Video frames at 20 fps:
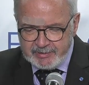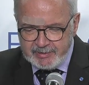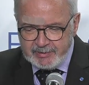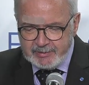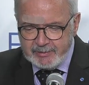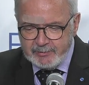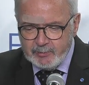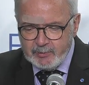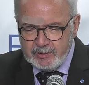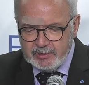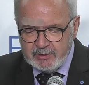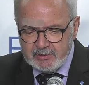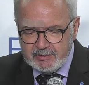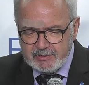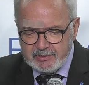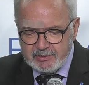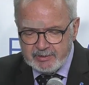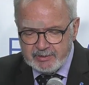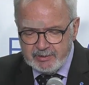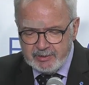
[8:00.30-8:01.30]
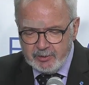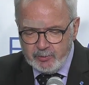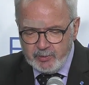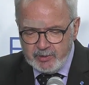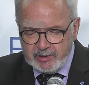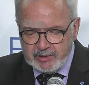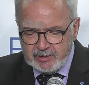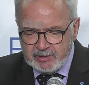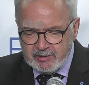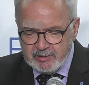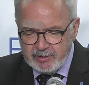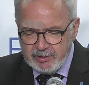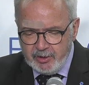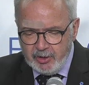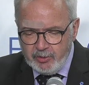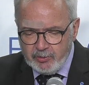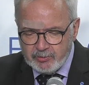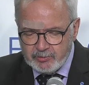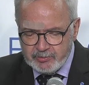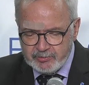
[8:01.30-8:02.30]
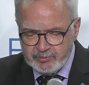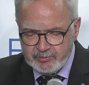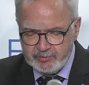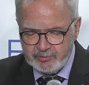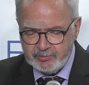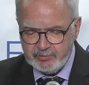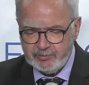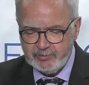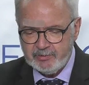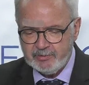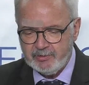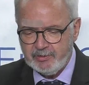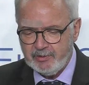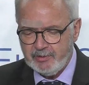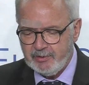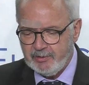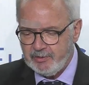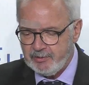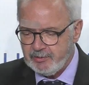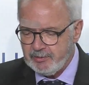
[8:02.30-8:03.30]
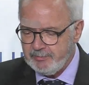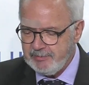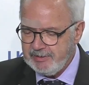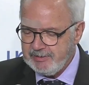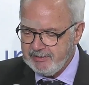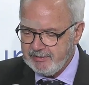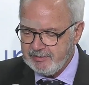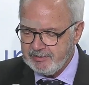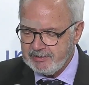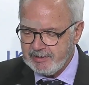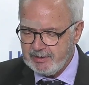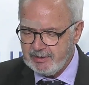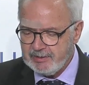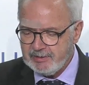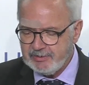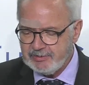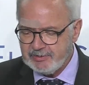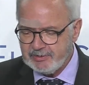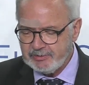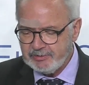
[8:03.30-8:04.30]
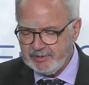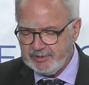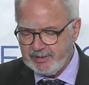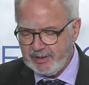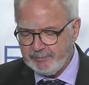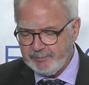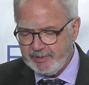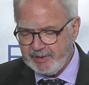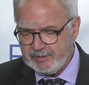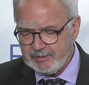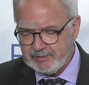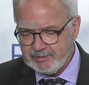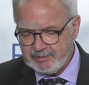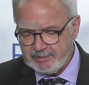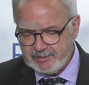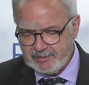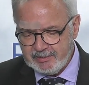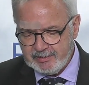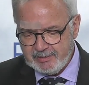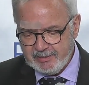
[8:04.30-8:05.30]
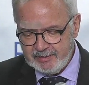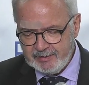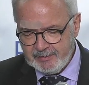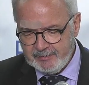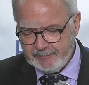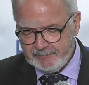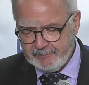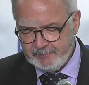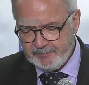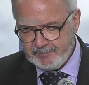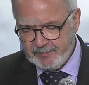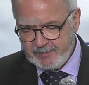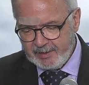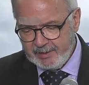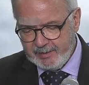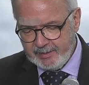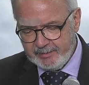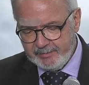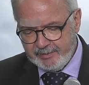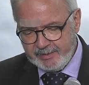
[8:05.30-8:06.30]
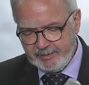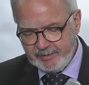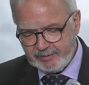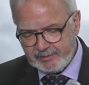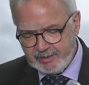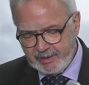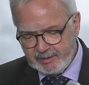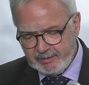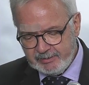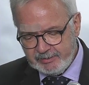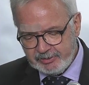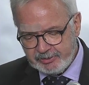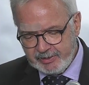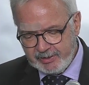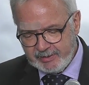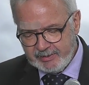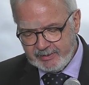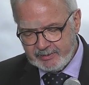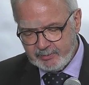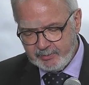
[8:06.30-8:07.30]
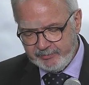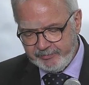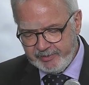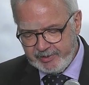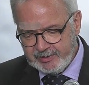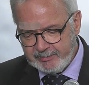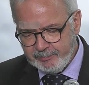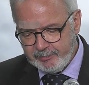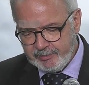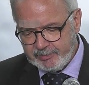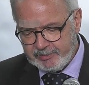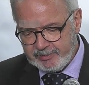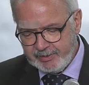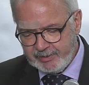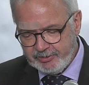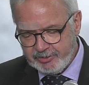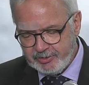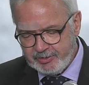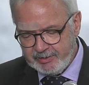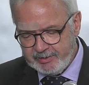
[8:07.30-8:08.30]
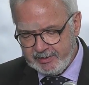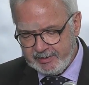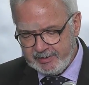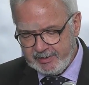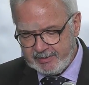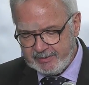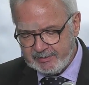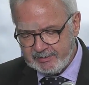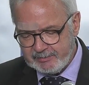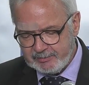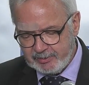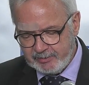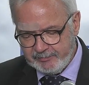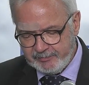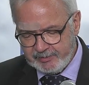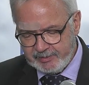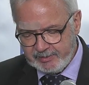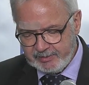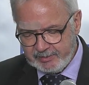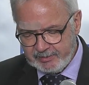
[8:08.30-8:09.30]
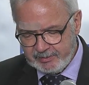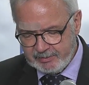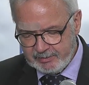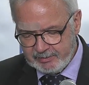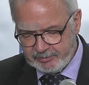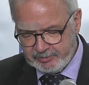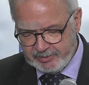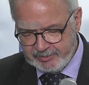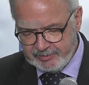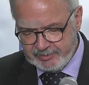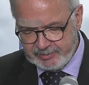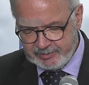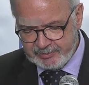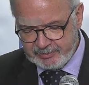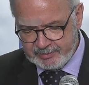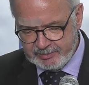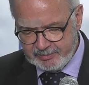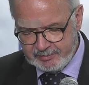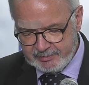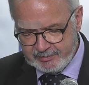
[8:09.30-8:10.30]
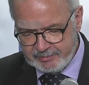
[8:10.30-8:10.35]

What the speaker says: that the world is nowhere close to meeting the targets agreed at Paris, and that on current trends we face potentially catastrophic risks.